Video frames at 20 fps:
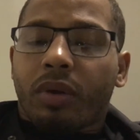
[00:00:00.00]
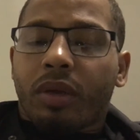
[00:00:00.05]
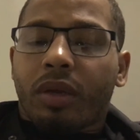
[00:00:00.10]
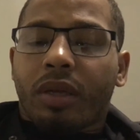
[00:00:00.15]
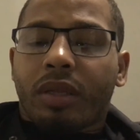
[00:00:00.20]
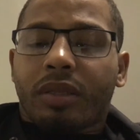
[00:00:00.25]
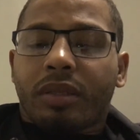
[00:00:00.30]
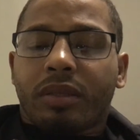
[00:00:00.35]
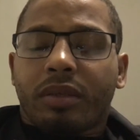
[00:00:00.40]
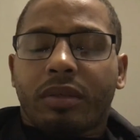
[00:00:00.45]

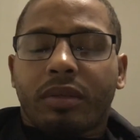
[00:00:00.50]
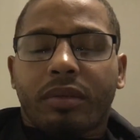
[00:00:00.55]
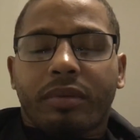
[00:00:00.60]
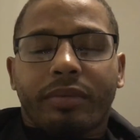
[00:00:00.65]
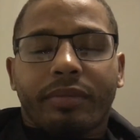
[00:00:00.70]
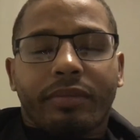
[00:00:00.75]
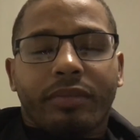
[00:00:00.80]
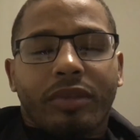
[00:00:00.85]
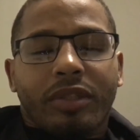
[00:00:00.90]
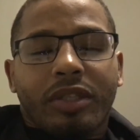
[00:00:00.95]
it's
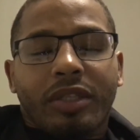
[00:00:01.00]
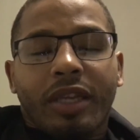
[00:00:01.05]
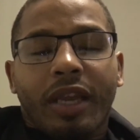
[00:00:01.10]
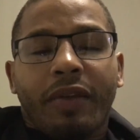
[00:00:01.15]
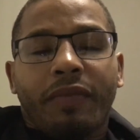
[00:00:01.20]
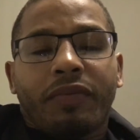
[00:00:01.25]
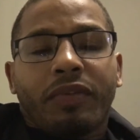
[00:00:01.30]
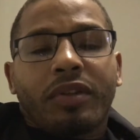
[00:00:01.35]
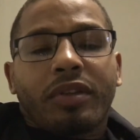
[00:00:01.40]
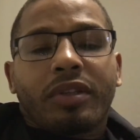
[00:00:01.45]

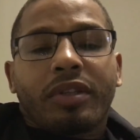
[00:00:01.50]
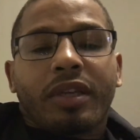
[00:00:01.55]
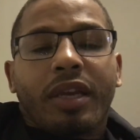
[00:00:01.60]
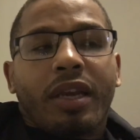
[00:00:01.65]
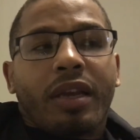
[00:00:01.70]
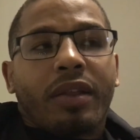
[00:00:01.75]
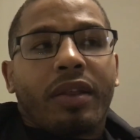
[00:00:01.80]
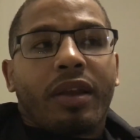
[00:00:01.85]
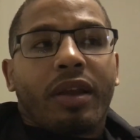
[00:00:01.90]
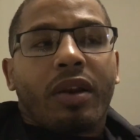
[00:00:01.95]
safe to
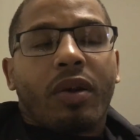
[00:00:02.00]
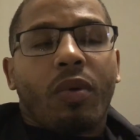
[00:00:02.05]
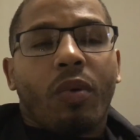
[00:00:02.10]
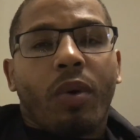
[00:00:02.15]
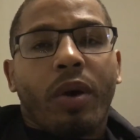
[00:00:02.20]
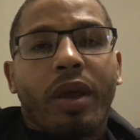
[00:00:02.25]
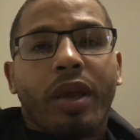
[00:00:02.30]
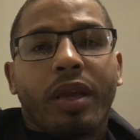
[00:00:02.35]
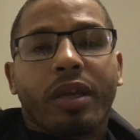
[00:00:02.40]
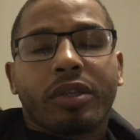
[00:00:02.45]
say that
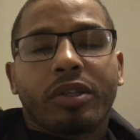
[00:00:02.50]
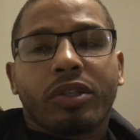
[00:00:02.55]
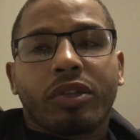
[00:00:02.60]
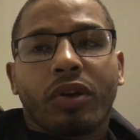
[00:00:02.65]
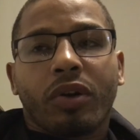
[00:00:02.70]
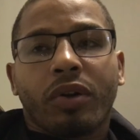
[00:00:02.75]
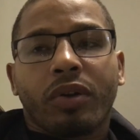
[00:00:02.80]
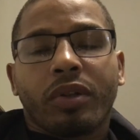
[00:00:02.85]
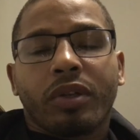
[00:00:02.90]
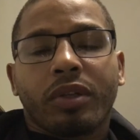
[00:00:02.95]
Hawaii has
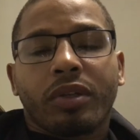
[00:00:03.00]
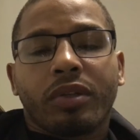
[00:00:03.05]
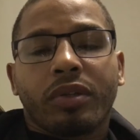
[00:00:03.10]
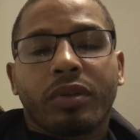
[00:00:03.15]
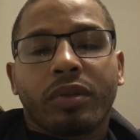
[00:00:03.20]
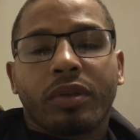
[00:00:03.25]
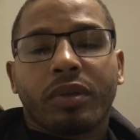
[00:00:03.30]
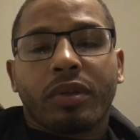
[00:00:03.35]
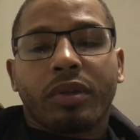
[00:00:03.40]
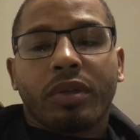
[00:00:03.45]
turned
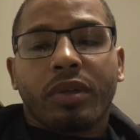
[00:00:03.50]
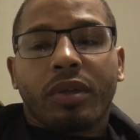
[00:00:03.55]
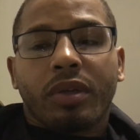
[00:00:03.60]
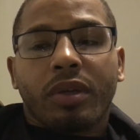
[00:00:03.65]
into